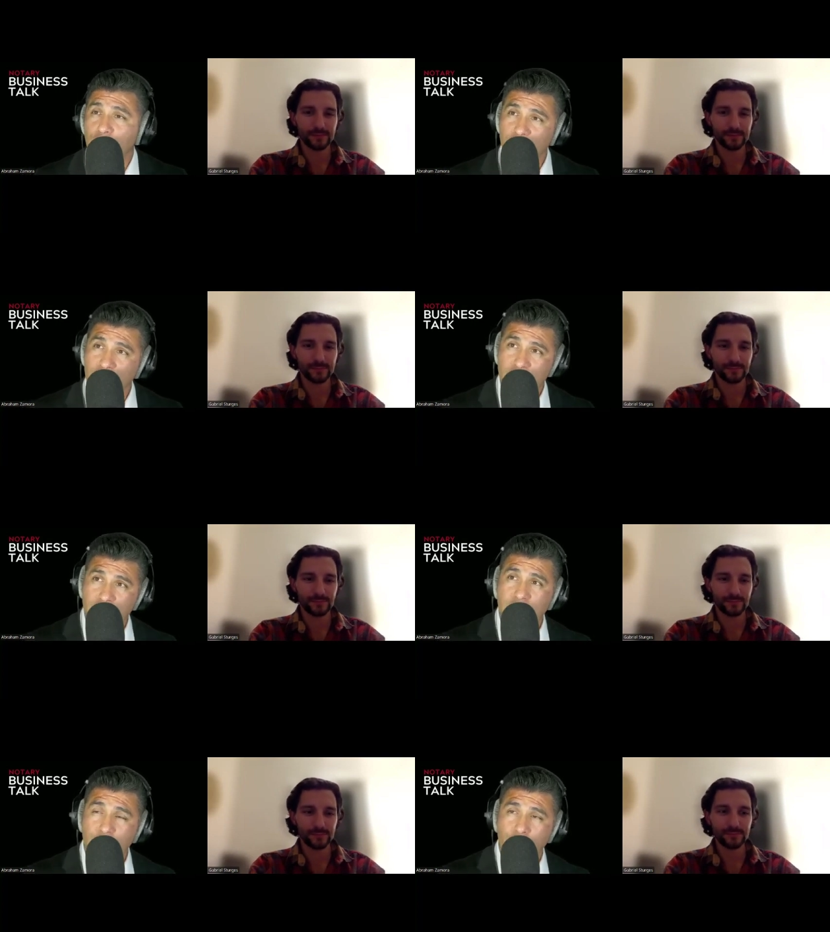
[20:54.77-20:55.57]
Speaker 1: the
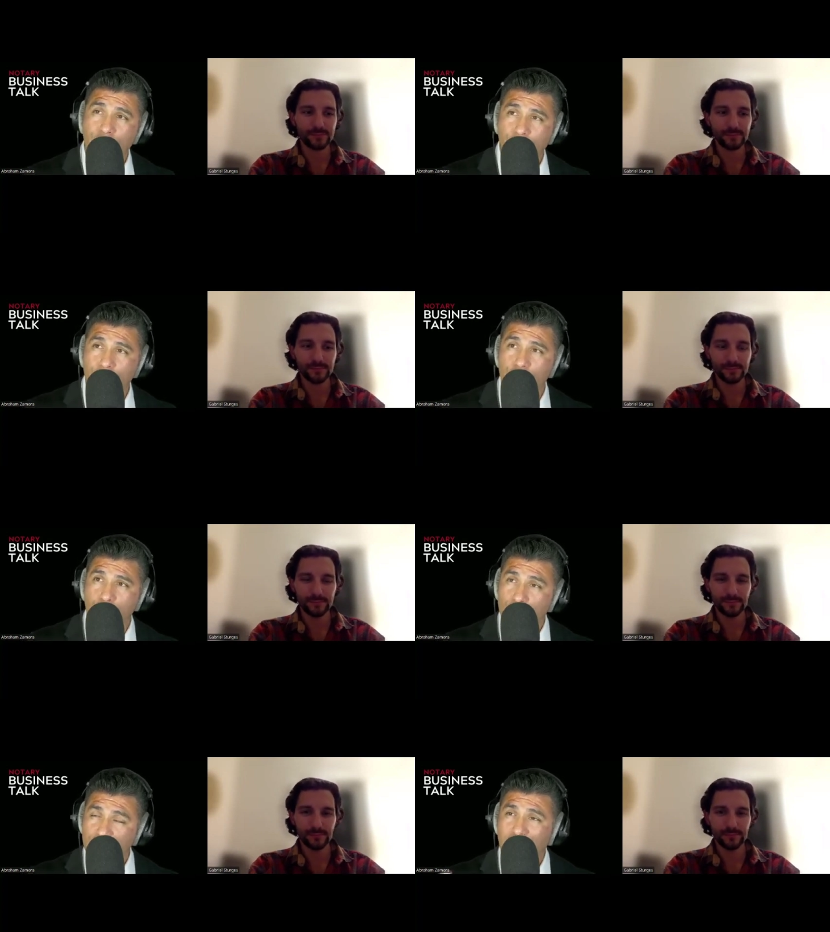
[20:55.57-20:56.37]
business, they referred you.
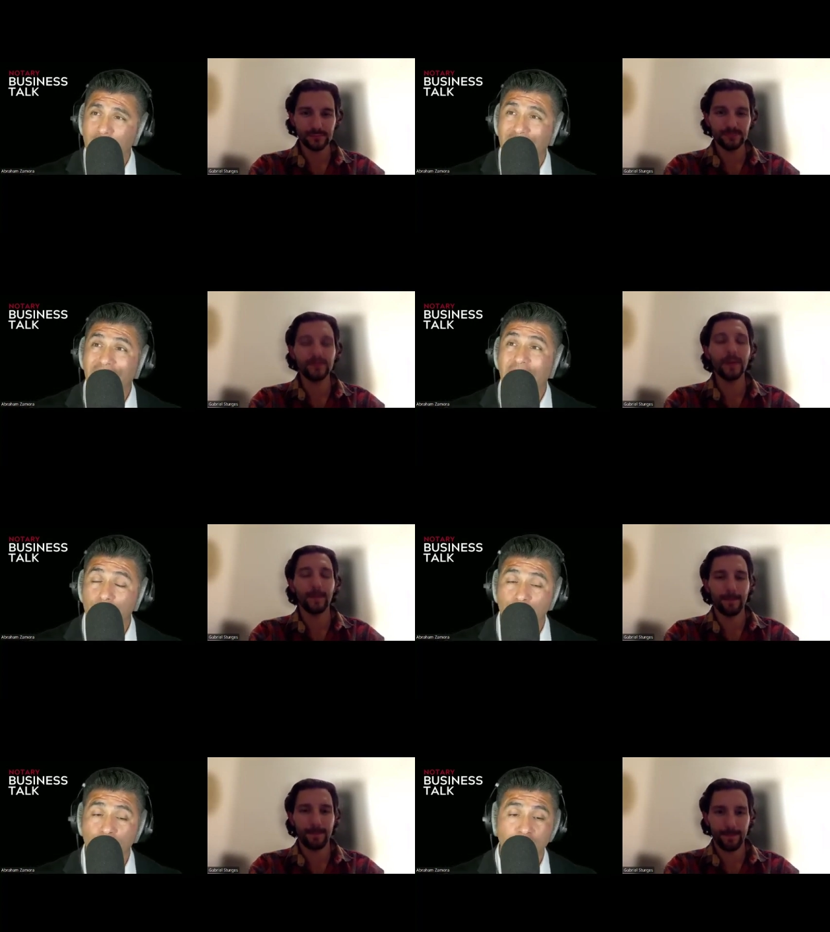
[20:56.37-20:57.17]
We'll talk about how
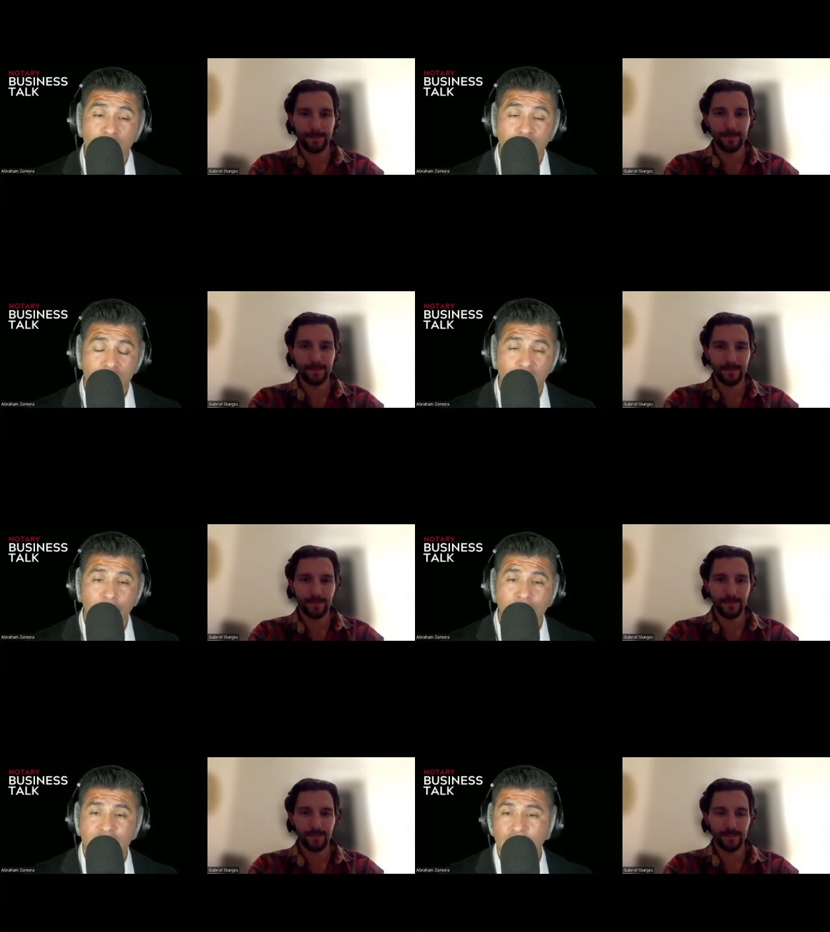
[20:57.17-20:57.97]
you we would
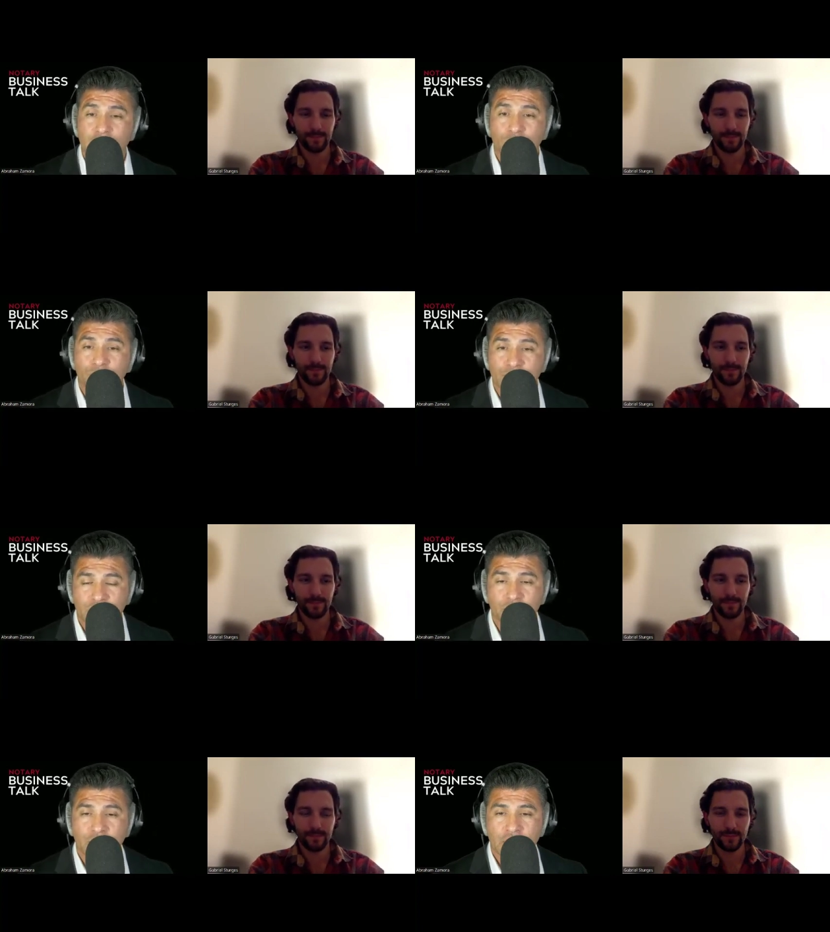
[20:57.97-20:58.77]
compensate notaries
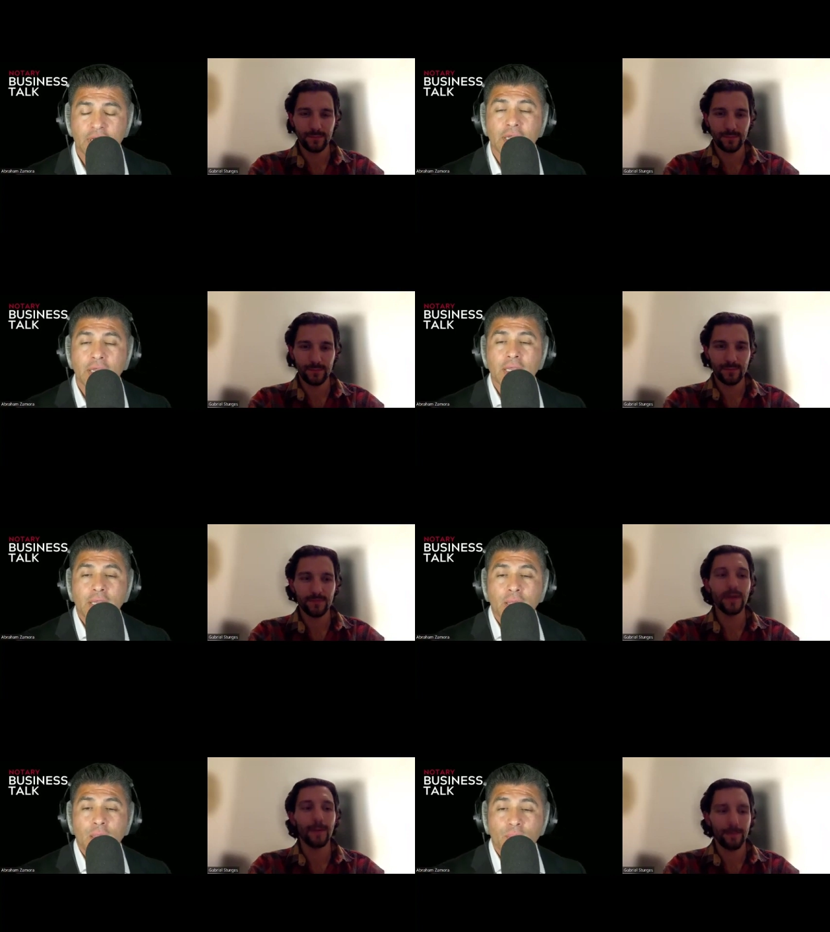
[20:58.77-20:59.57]
in a minute.
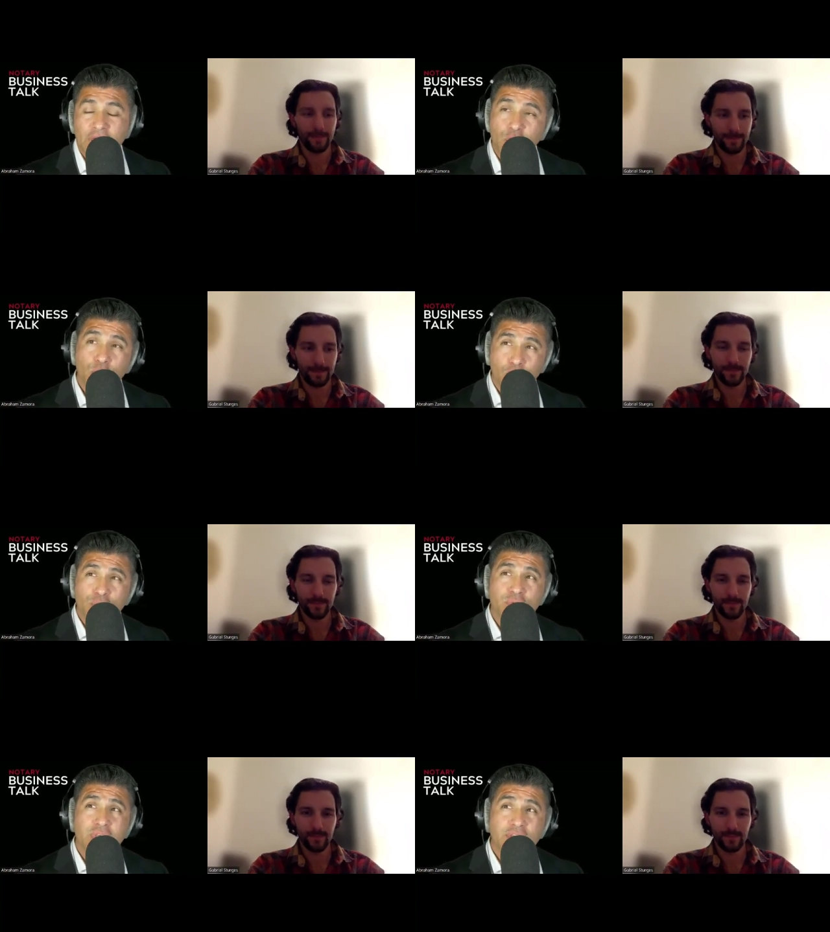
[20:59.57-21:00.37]
But then you would
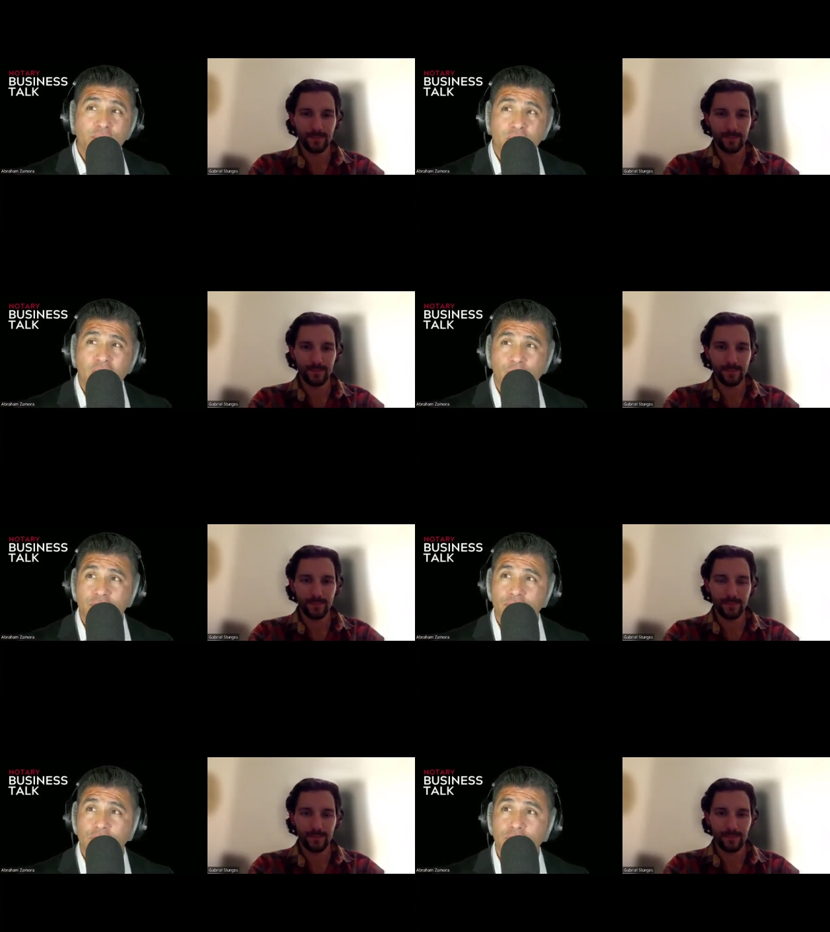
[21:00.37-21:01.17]
also give them the
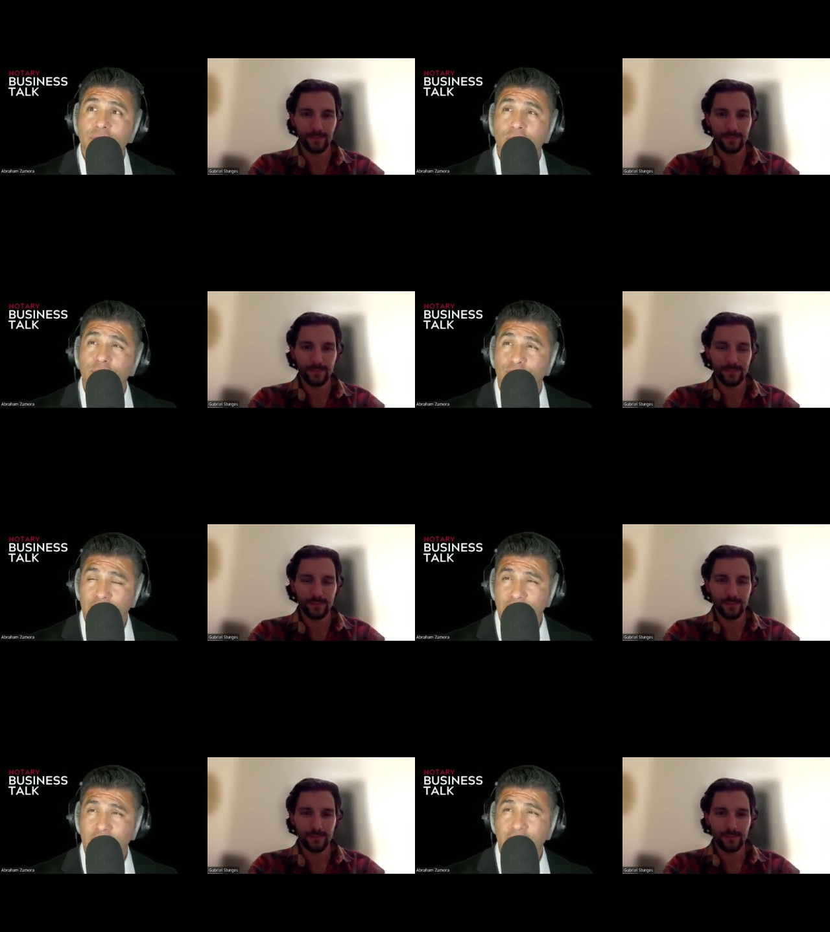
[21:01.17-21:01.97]
opportunity to
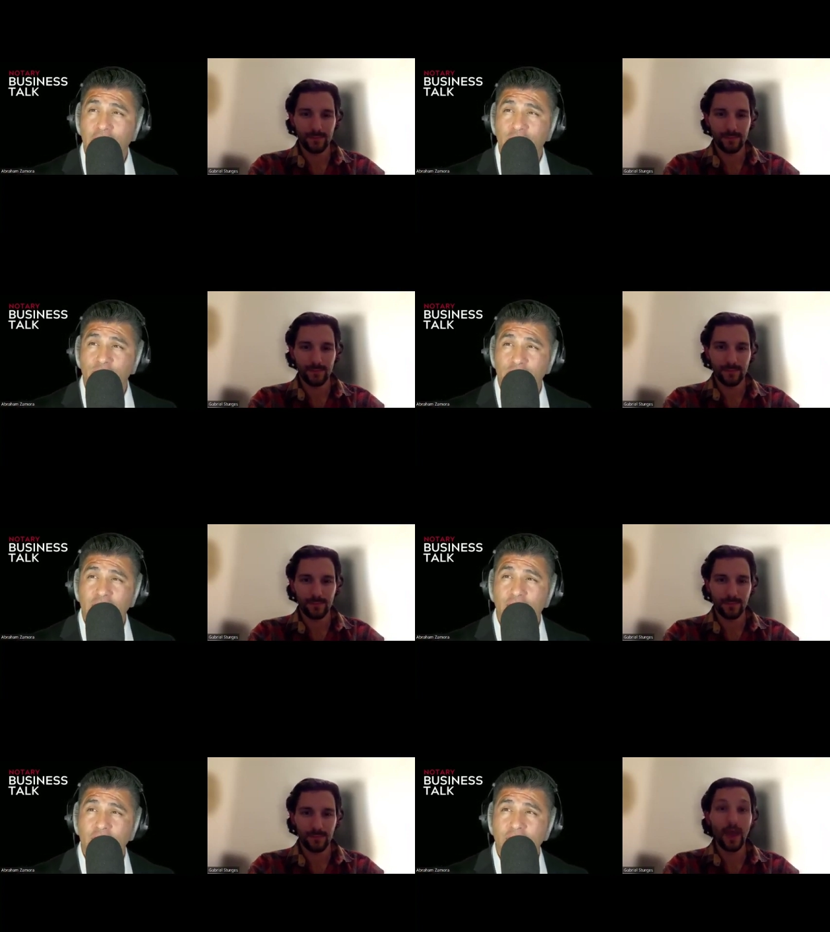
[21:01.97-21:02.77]
notarize that document. Is
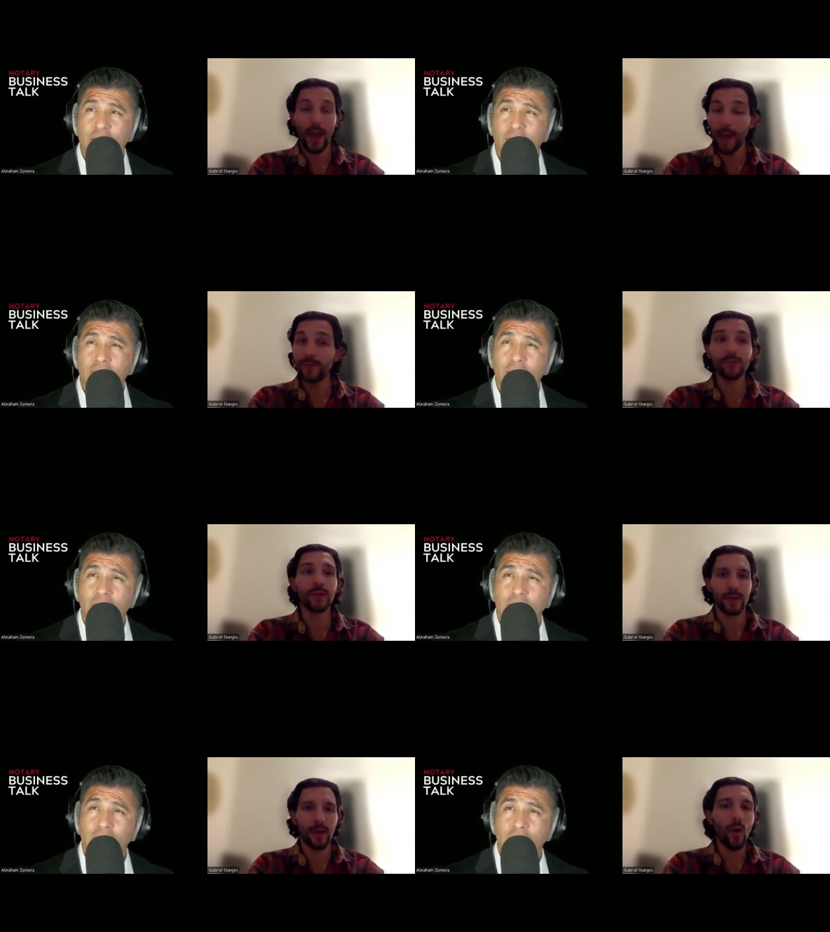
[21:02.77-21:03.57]
that right?
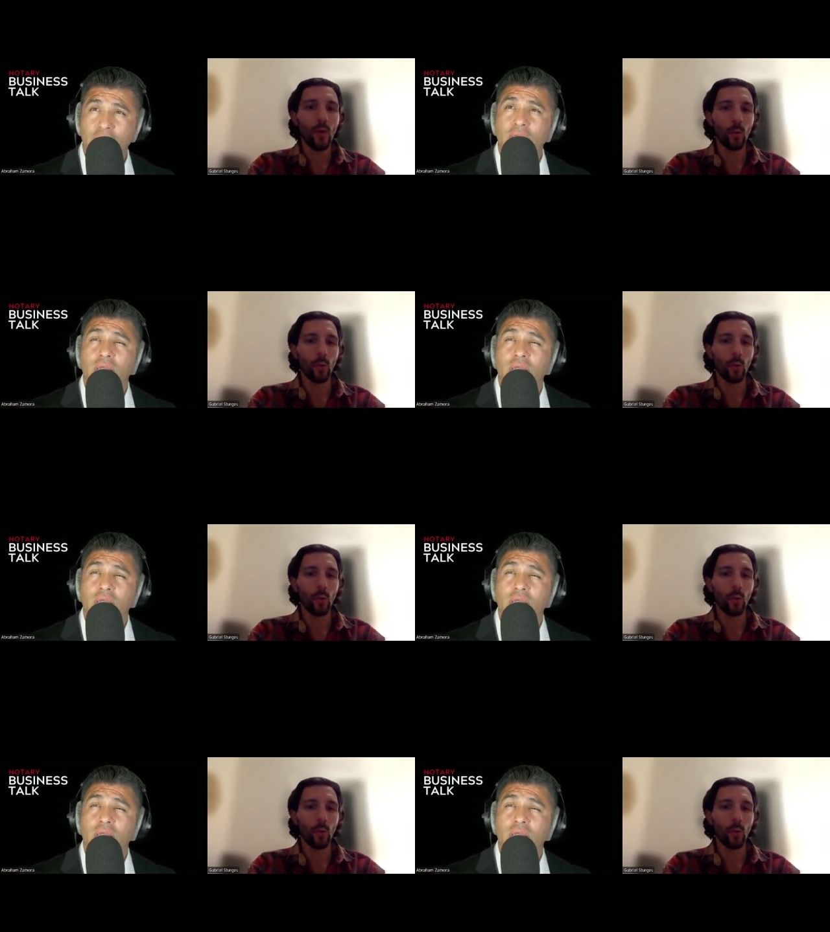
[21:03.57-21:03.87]
Speaker 2: Absolutely.